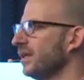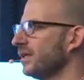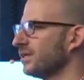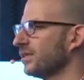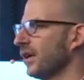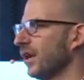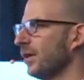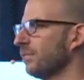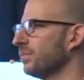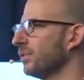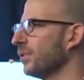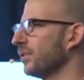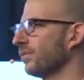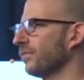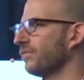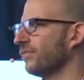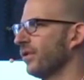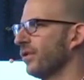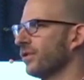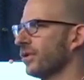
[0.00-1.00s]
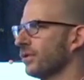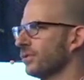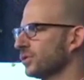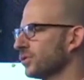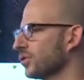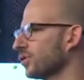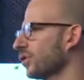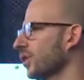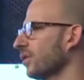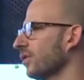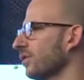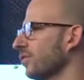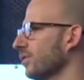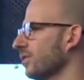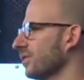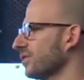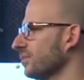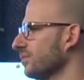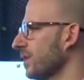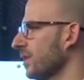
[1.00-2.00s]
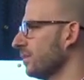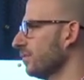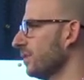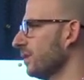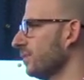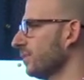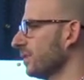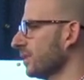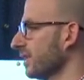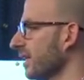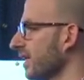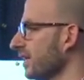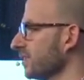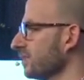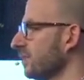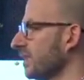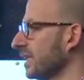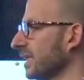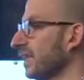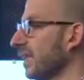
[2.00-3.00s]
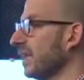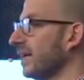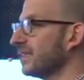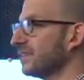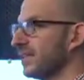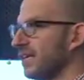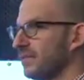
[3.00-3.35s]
to upload a photo and share it with as many people and get as many likes.